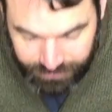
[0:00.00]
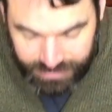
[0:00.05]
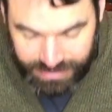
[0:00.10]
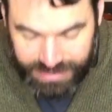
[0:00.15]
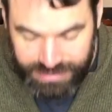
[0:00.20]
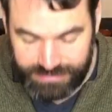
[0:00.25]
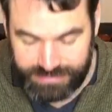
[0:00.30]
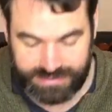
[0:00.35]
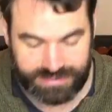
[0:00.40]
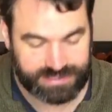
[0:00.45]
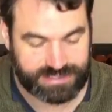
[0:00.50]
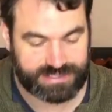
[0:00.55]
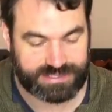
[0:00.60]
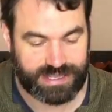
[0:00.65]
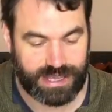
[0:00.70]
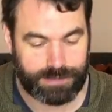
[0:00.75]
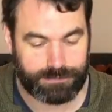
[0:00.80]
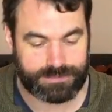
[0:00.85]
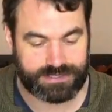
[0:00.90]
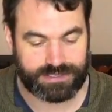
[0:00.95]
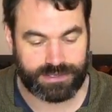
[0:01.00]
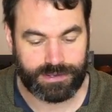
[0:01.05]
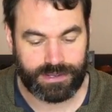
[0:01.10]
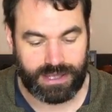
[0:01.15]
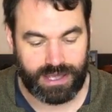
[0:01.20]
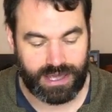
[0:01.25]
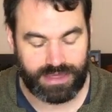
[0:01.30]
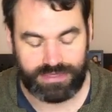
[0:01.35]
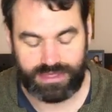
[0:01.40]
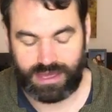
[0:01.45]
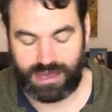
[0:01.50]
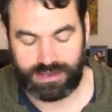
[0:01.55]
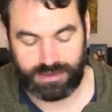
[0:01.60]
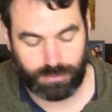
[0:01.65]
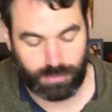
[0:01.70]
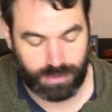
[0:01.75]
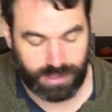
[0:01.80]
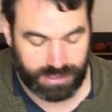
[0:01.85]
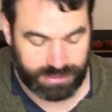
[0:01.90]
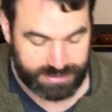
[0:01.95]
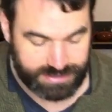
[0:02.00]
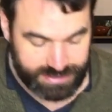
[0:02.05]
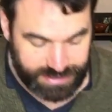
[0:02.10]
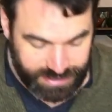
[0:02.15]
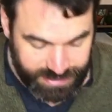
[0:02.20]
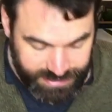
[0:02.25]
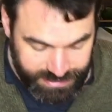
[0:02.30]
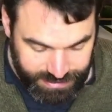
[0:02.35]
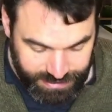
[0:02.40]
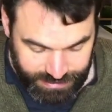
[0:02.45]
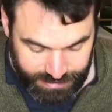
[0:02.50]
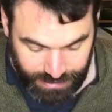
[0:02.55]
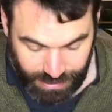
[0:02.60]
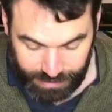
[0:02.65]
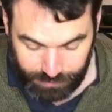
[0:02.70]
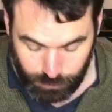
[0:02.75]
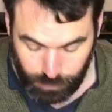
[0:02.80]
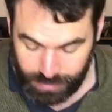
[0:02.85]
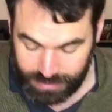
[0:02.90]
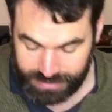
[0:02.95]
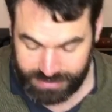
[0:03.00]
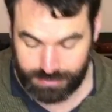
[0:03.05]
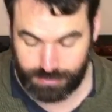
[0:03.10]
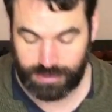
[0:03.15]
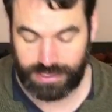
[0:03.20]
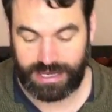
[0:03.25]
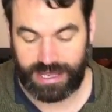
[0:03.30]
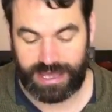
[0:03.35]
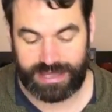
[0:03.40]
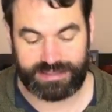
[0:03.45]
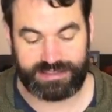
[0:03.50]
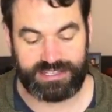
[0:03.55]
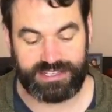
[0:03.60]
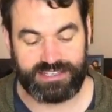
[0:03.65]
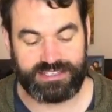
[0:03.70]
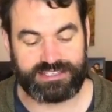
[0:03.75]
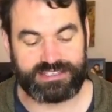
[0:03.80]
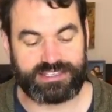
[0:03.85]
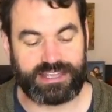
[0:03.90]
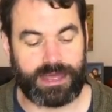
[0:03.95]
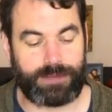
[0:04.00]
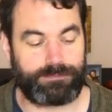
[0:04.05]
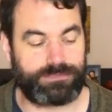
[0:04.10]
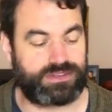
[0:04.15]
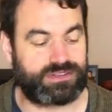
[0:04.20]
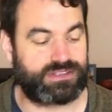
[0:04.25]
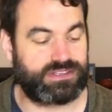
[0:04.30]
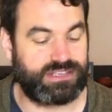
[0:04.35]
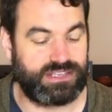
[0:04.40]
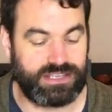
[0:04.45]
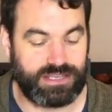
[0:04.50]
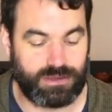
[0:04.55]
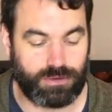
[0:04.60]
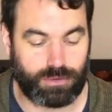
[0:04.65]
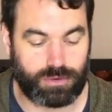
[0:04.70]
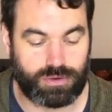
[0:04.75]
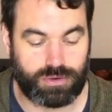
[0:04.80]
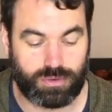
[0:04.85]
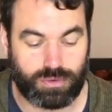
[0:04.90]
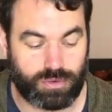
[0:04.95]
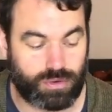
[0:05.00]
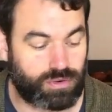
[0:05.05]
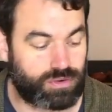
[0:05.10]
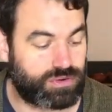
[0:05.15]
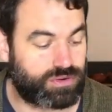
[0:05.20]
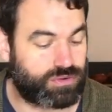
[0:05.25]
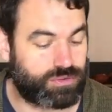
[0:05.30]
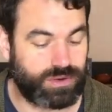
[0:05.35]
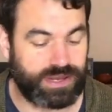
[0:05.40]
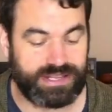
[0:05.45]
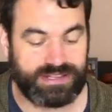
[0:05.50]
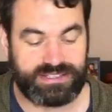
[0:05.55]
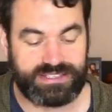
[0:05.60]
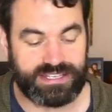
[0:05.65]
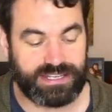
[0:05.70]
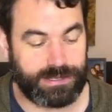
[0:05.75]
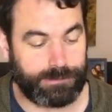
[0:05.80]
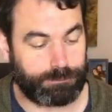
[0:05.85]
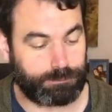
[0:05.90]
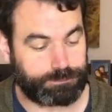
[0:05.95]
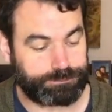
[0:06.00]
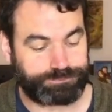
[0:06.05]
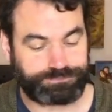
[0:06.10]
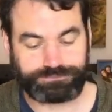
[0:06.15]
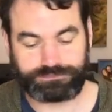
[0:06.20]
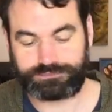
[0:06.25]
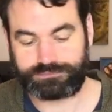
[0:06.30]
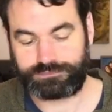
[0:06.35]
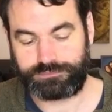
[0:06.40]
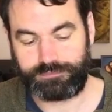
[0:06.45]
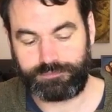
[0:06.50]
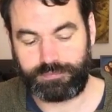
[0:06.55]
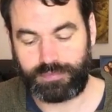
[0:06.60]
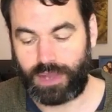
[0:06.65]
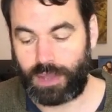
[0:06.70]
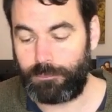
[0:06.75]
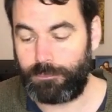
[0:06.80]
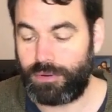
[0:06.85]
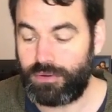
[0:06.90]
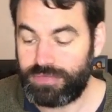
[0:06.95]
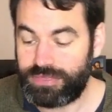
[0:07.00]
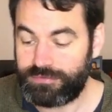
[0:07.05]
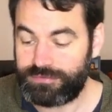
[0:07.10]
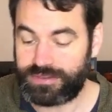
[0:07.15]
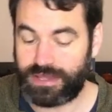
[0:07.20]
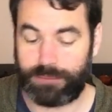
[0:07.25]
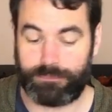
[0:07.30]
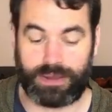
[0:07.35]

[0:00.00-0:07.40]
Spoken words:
leaves and stems, and the other one is really a destemmed Gyokuro green tea. Both of them